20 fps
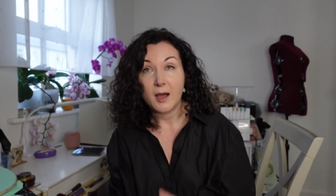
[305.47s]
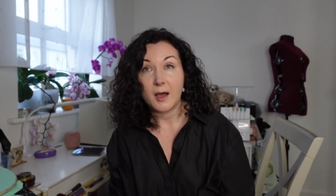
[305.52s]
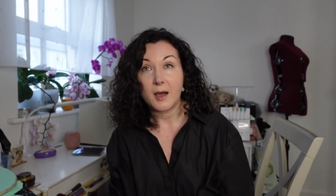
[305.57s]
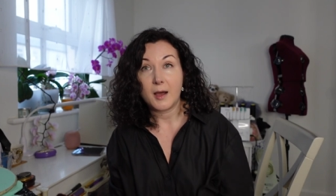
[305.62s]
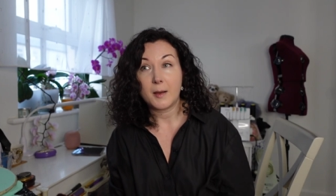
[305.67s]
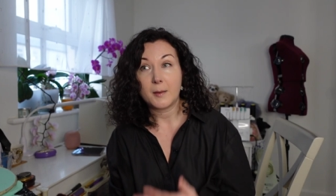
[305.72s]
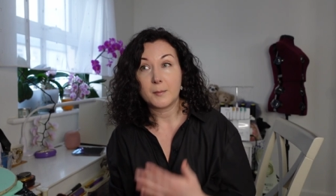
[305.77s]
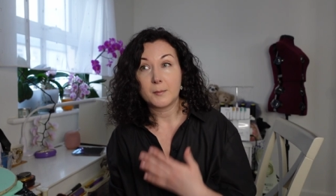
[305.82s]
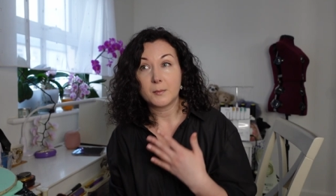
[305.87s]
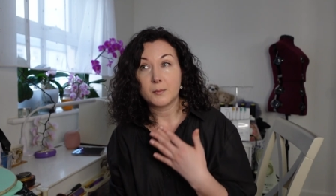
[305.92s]

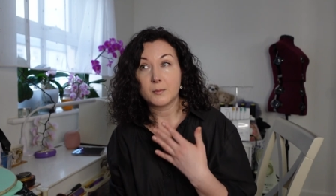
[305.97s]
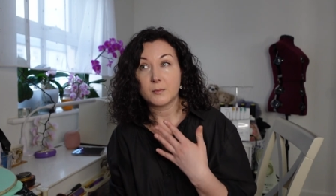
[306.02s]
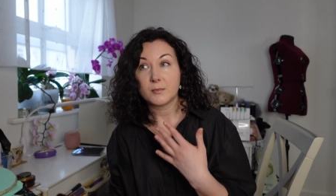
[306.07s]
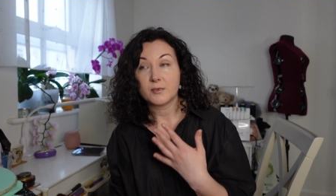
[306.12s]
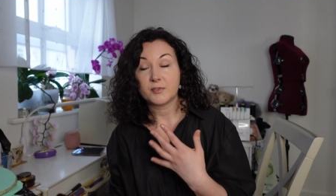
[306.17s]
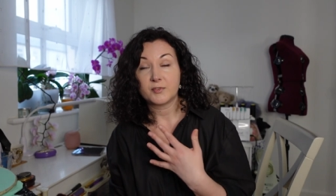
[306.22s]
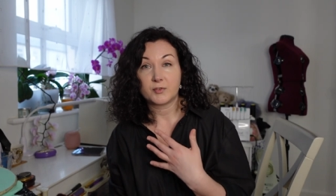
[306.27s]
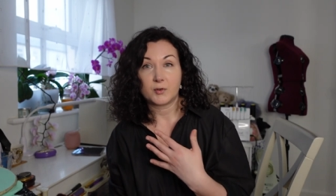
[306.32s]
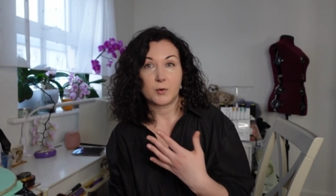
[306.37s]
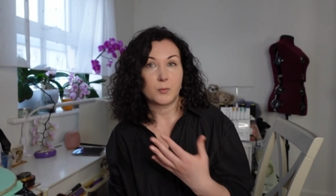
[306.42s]
um,
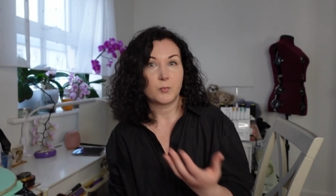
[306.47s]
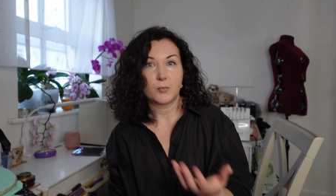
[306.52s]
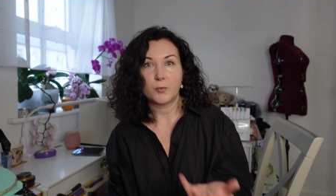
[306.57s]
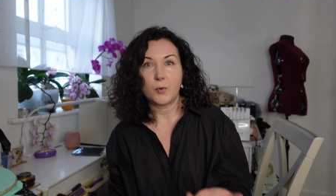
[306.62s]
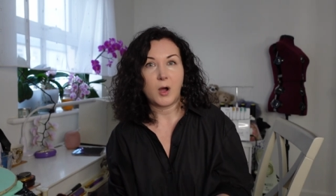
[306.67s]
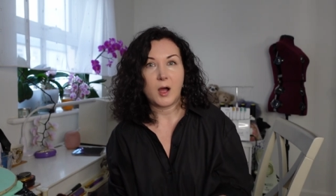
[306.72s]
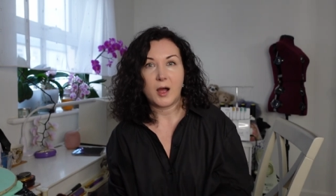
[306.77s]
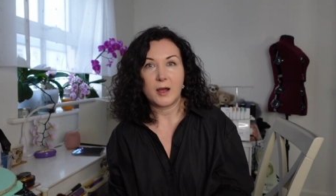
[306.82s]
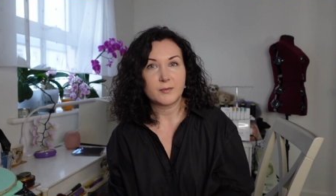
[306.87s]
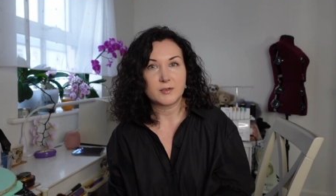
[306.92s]
from
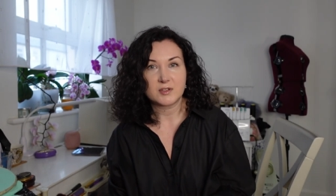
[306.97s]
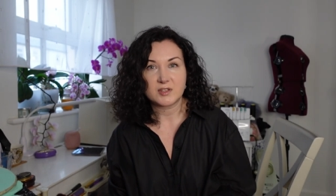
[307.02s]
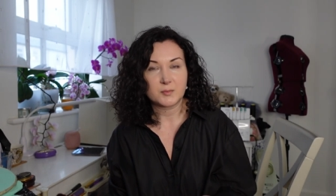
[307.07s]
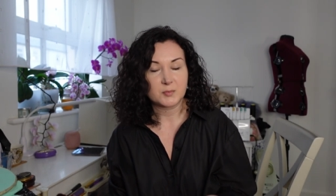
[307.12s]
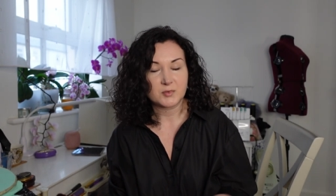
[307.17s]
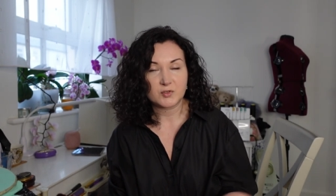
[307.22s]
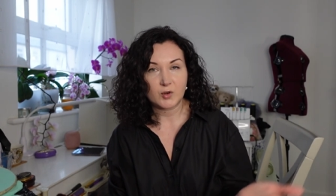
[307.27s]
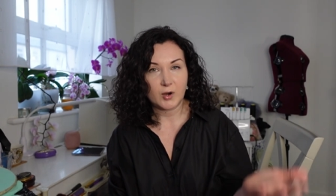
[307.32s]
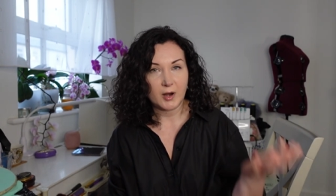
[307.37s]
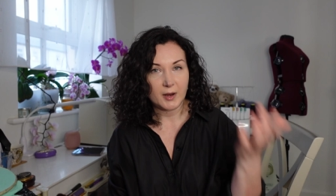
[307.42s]
what I was
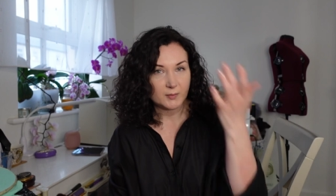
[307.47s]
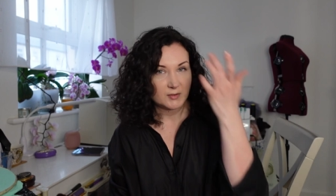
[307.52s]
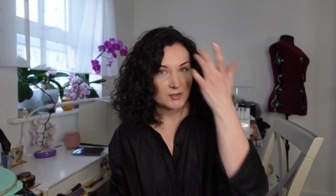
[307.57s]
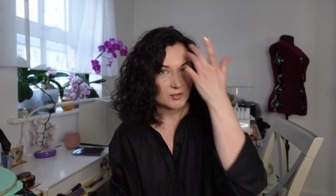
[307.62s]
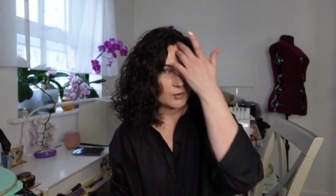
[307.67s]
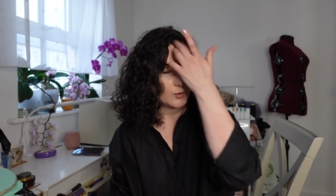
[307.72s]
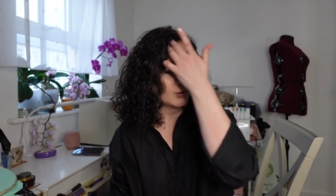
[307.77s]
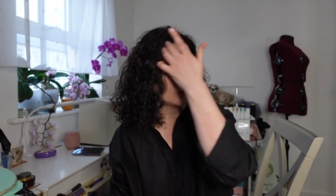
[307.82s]
subscribed to